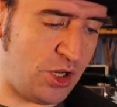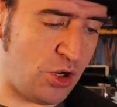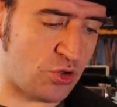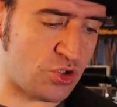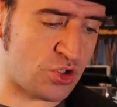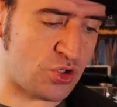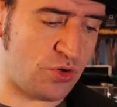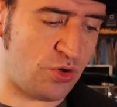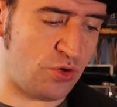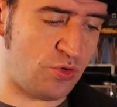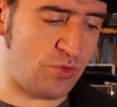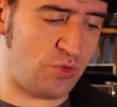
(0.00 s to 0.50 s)
He
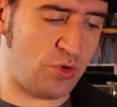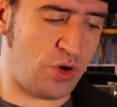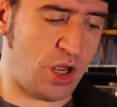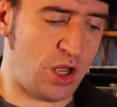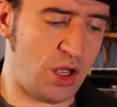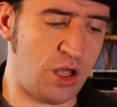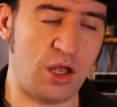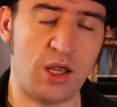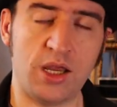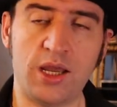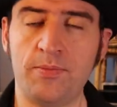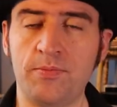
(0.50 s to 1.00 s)
also
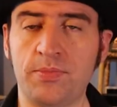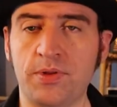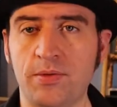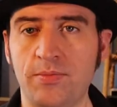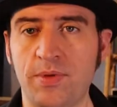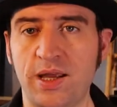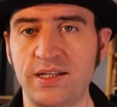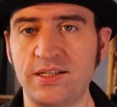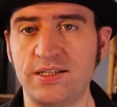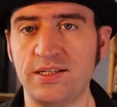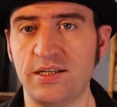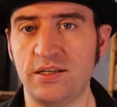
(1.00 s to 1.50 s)

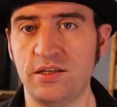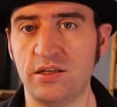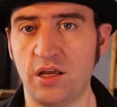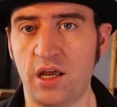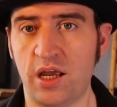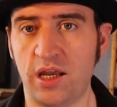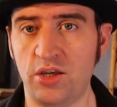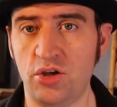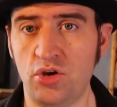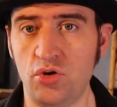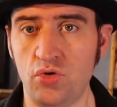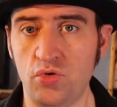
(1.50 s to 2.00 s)
implemented
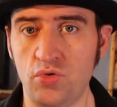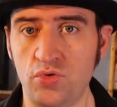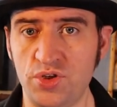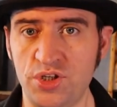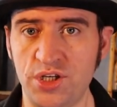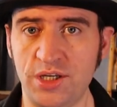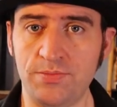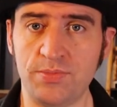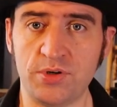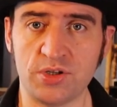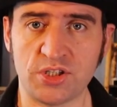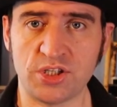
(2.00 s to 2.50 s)
a new
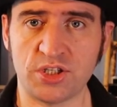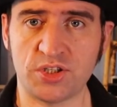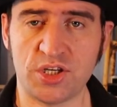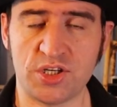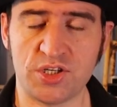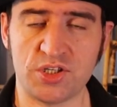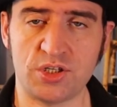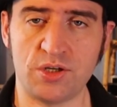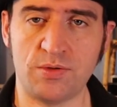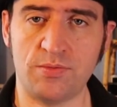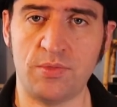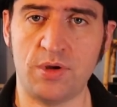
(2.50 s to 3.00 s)
debus
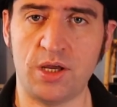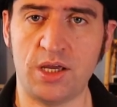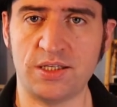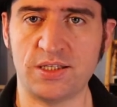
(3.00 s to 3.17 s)
system.